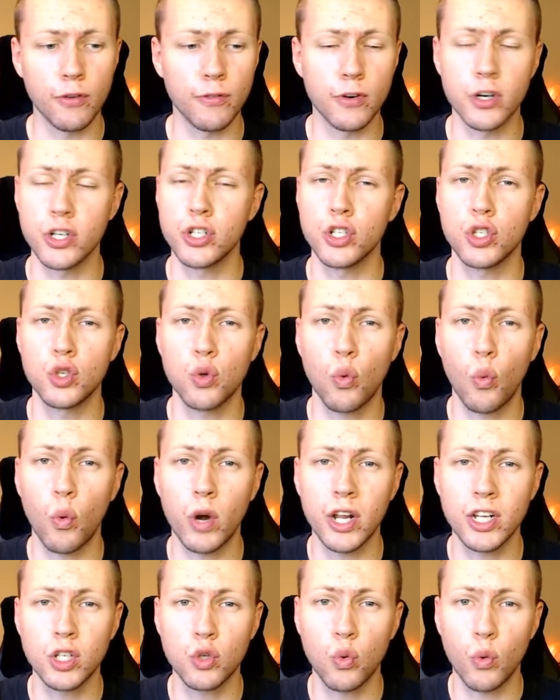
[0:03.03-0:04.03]
version
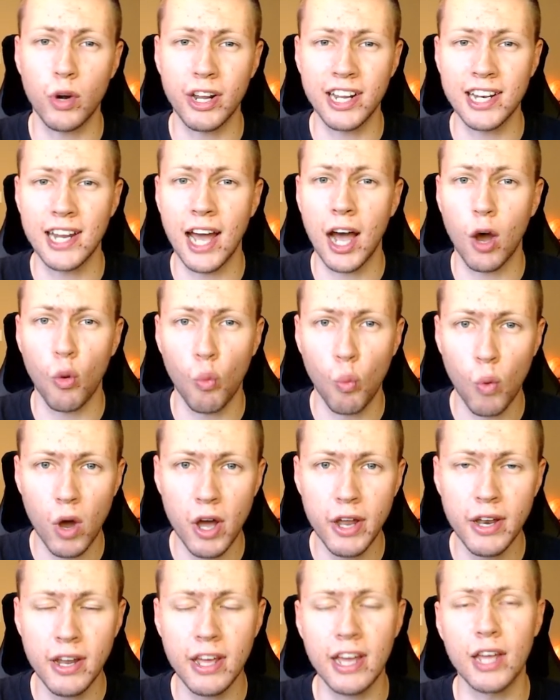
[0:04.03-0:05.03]

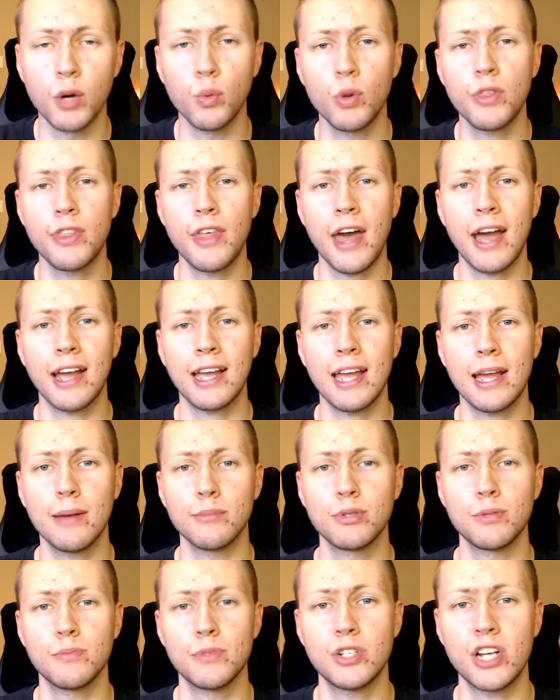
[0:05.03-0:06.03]
2020.1, and with that came
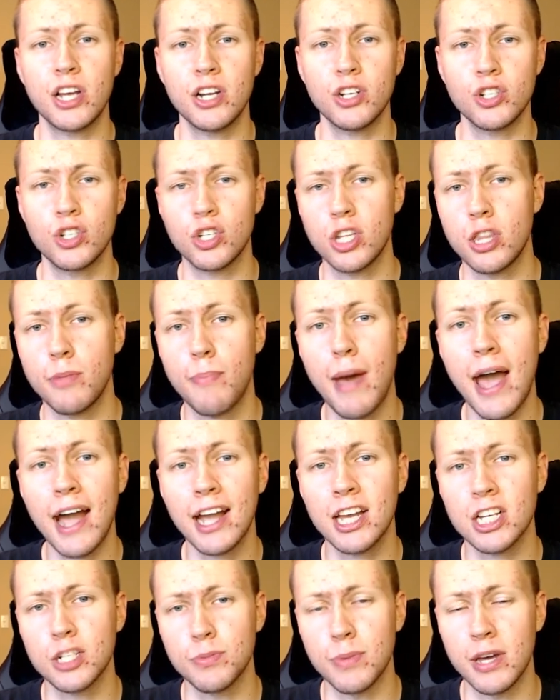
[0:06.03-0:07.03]
some changes to the
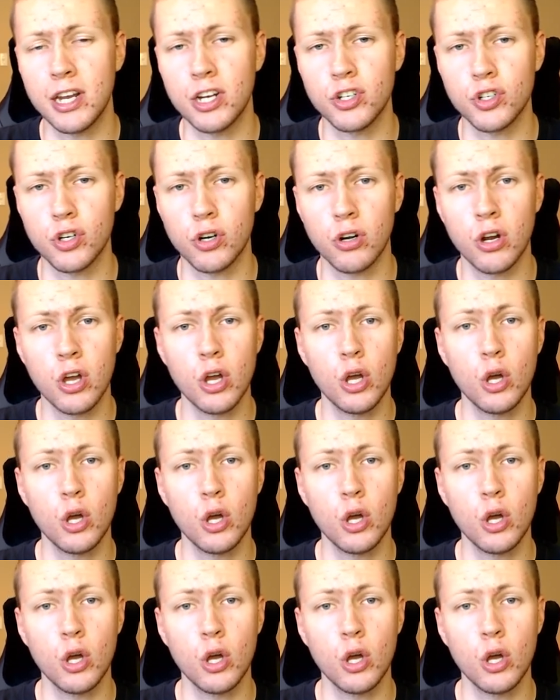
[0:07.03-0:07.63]
package manager,